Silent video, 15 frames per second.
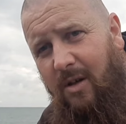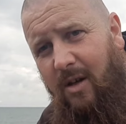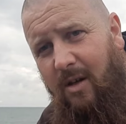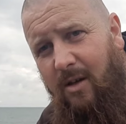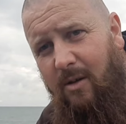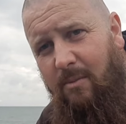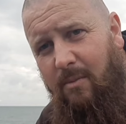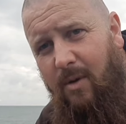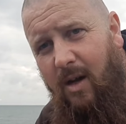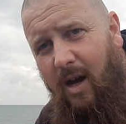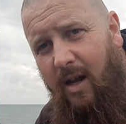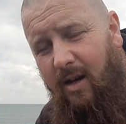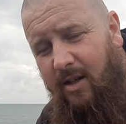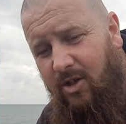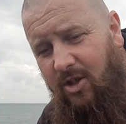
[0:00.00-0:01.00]
And
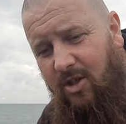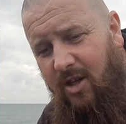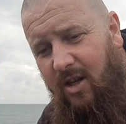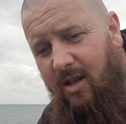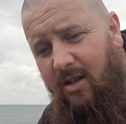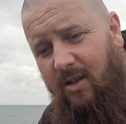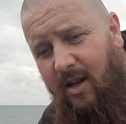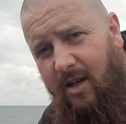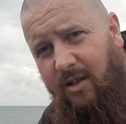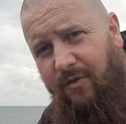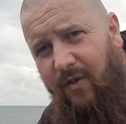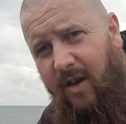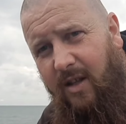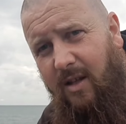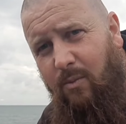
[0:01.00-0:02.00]
as I say, the light's
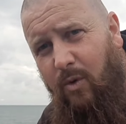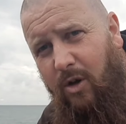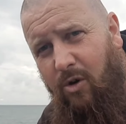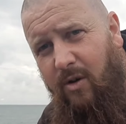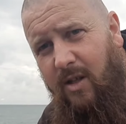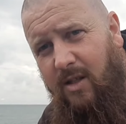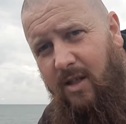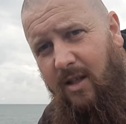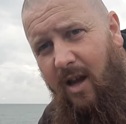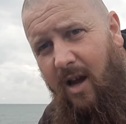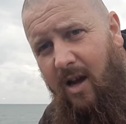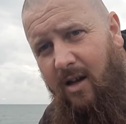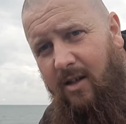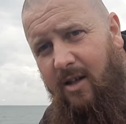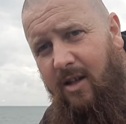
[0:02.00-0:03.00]
fading, we're going into
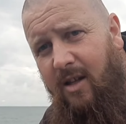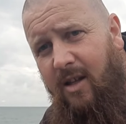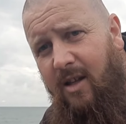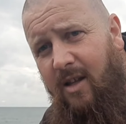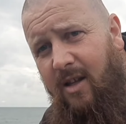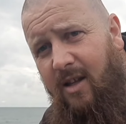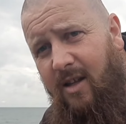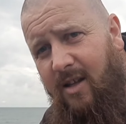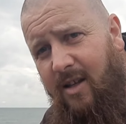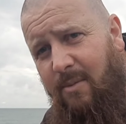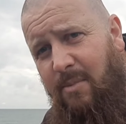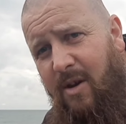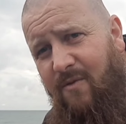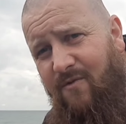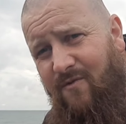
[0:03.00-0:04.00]
dark. It can
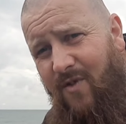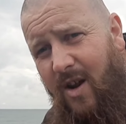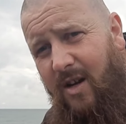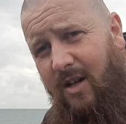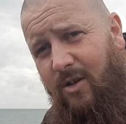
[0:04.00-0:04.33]
be a very